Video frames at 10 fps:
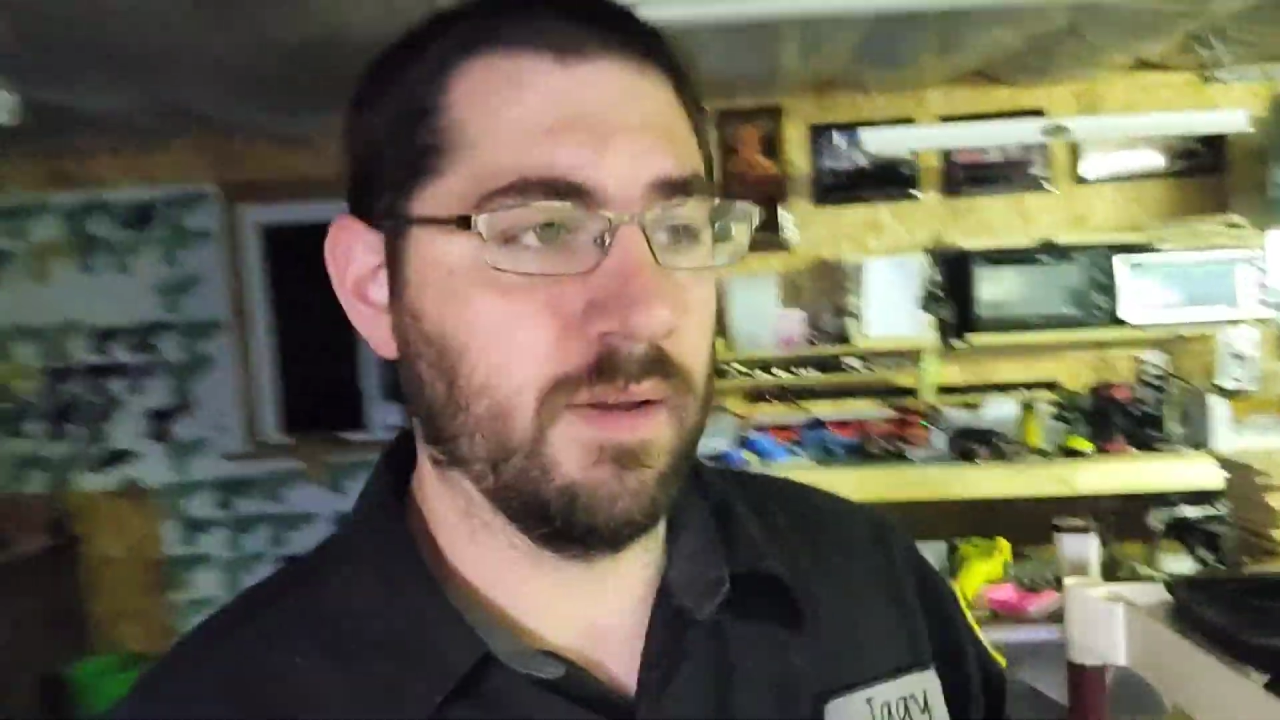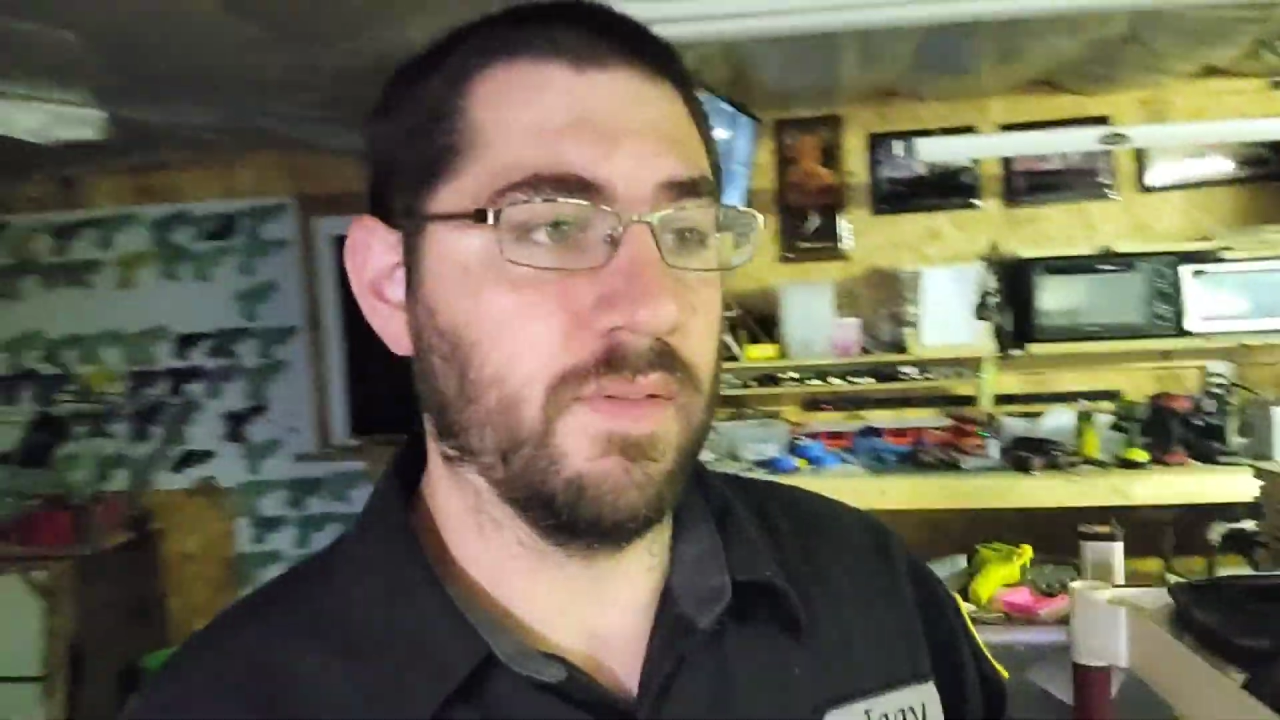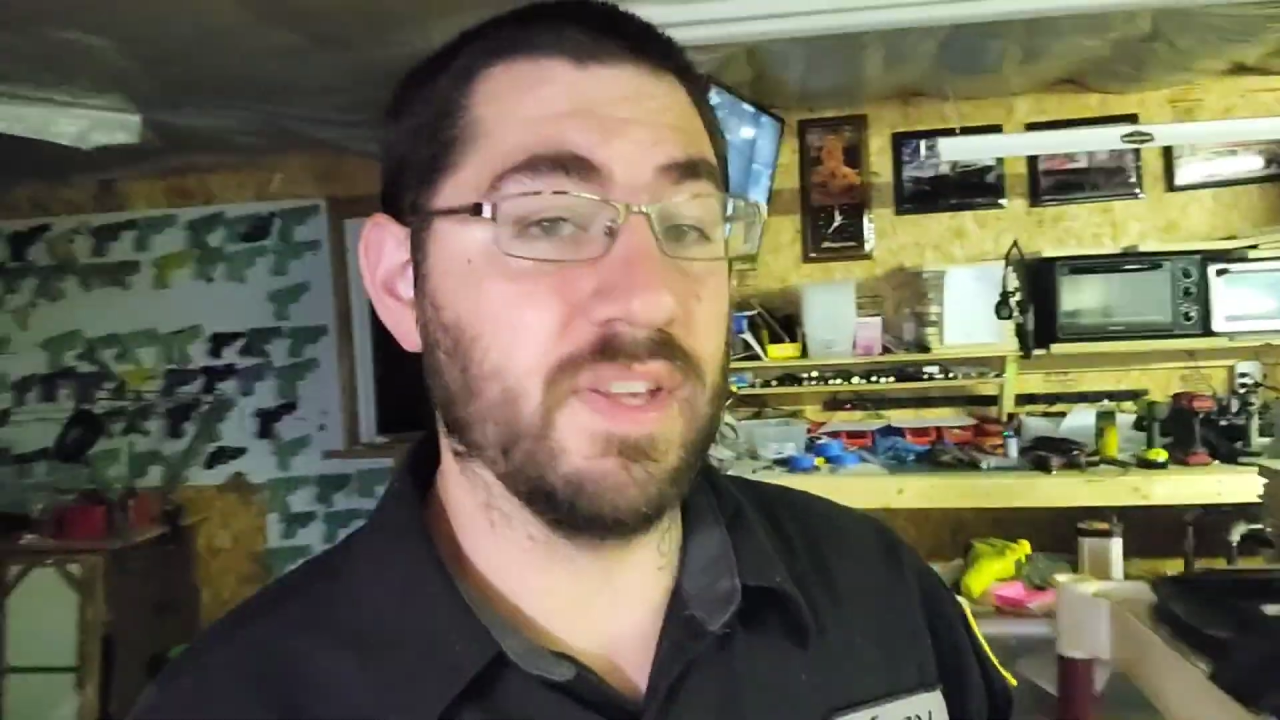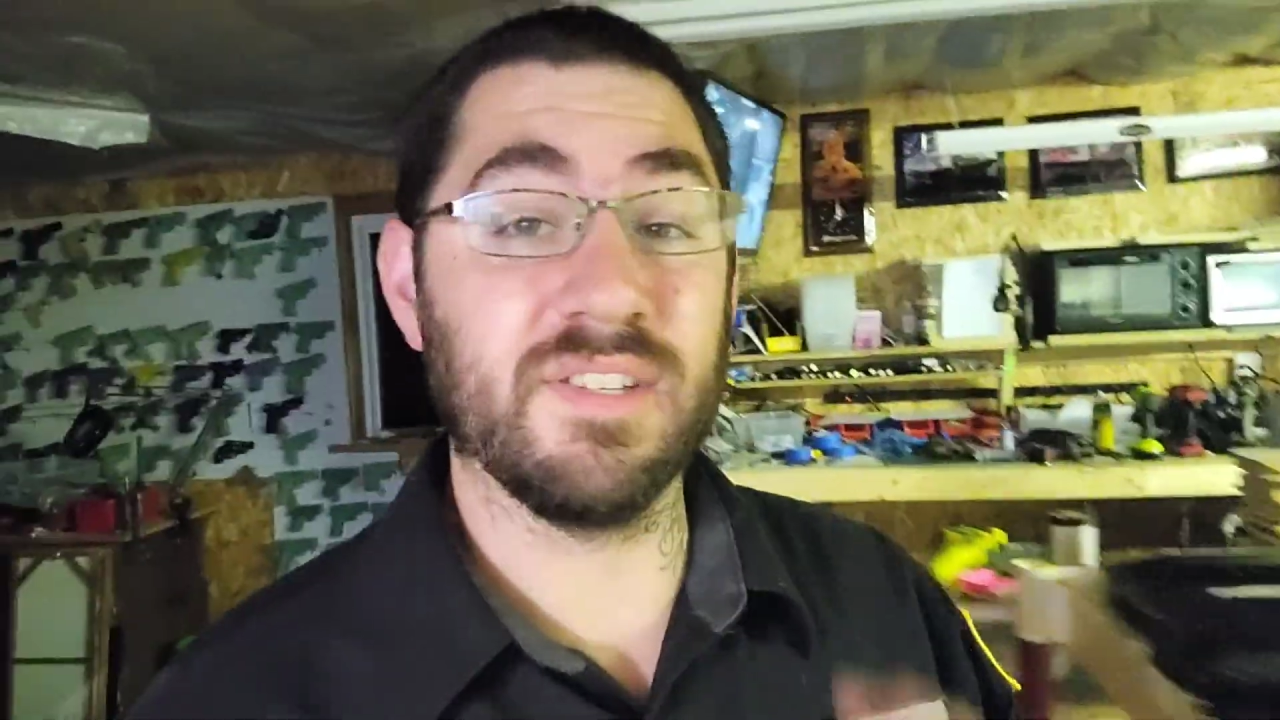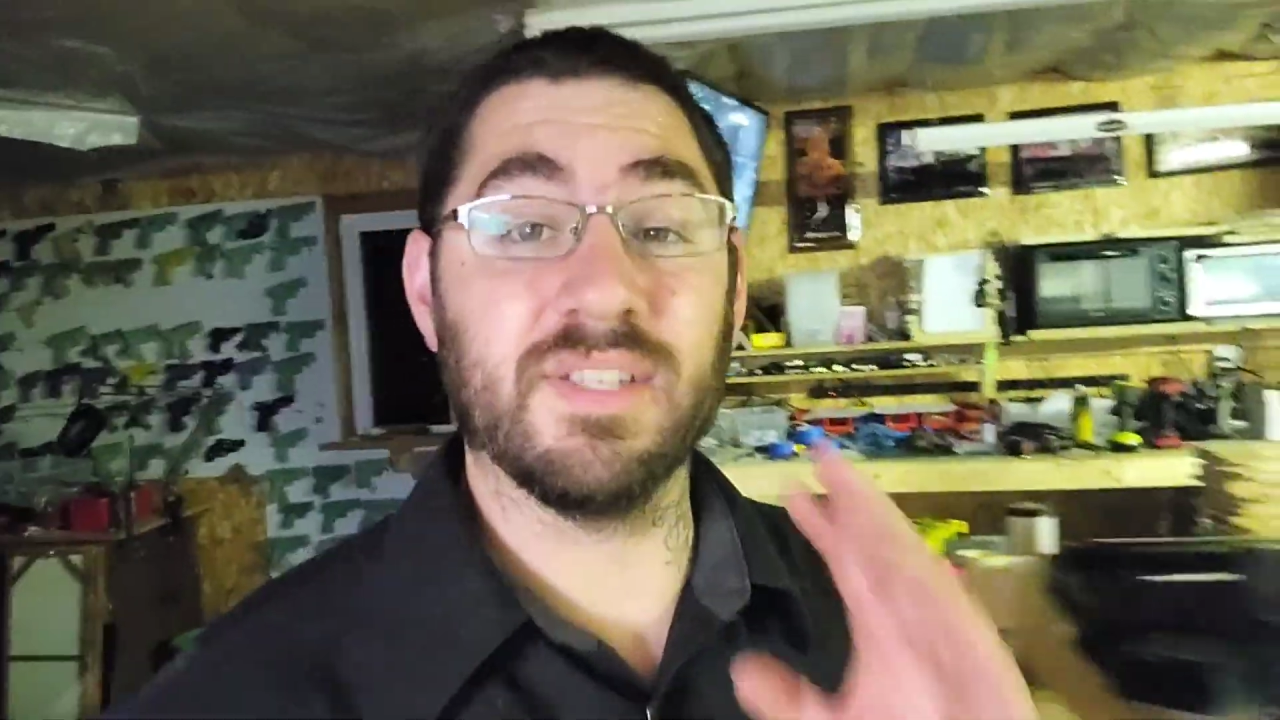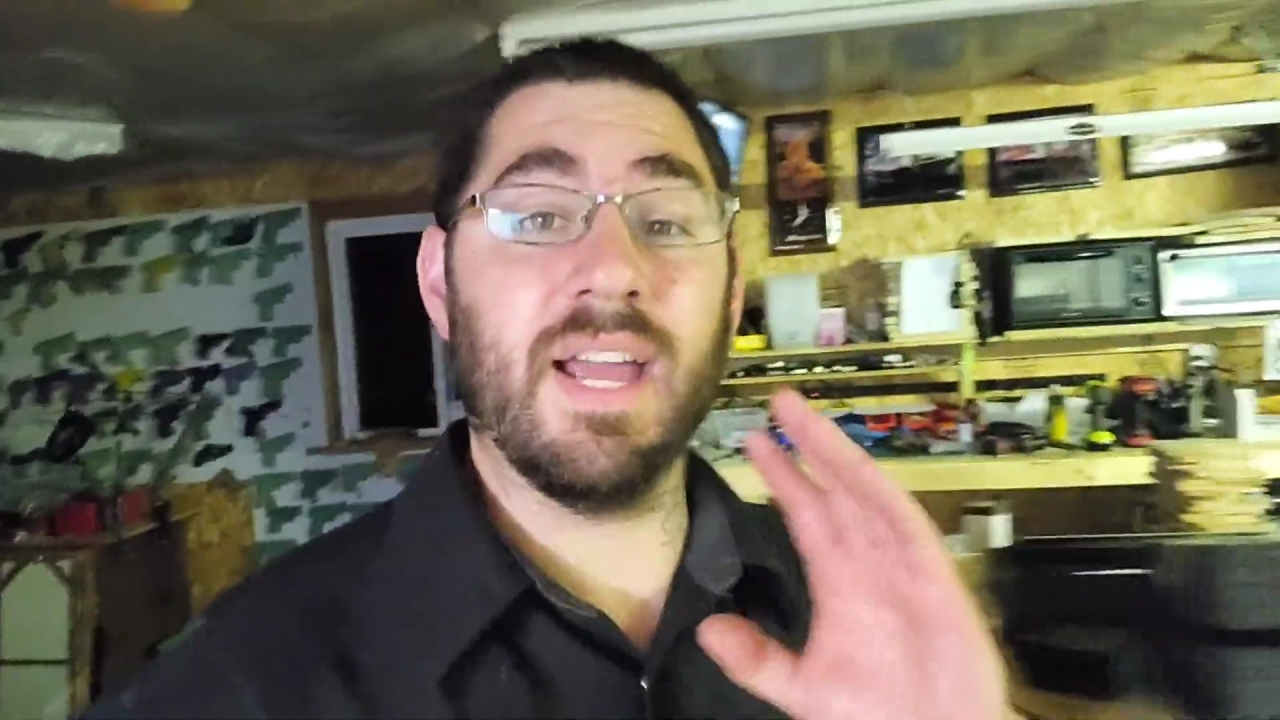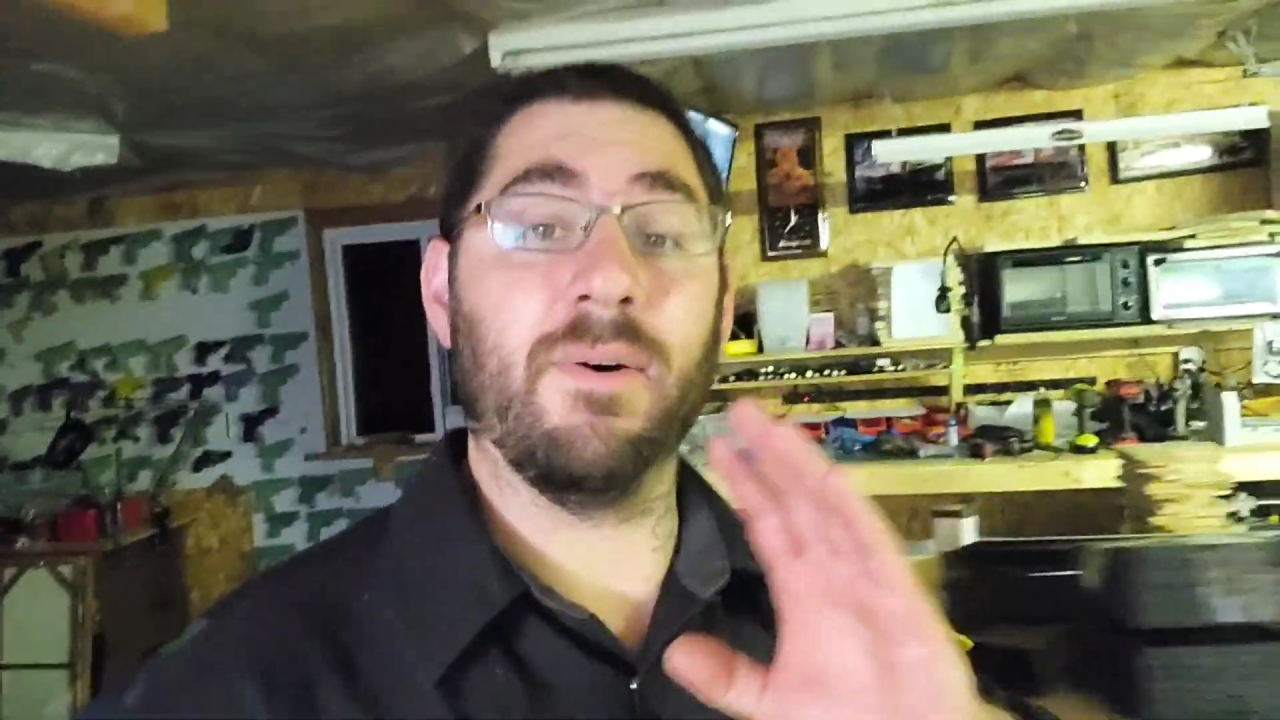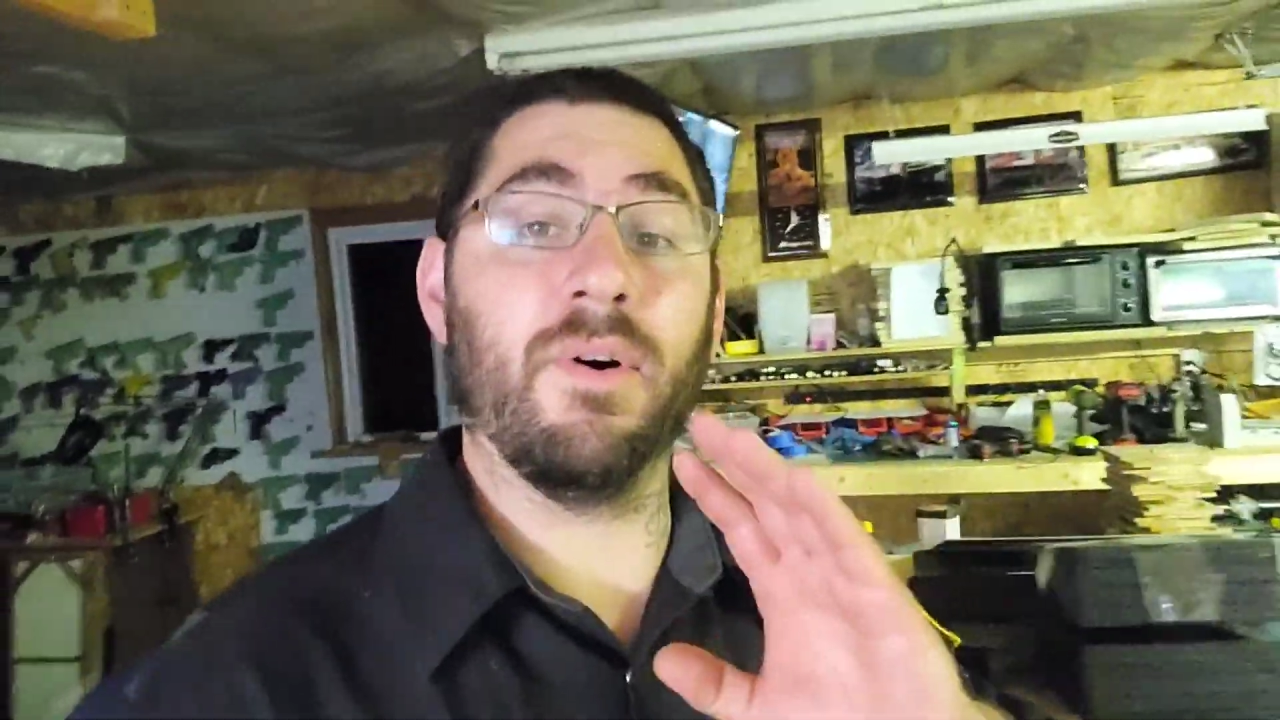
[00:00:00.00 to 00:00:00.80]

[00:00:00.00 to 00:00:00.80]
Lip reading: this is how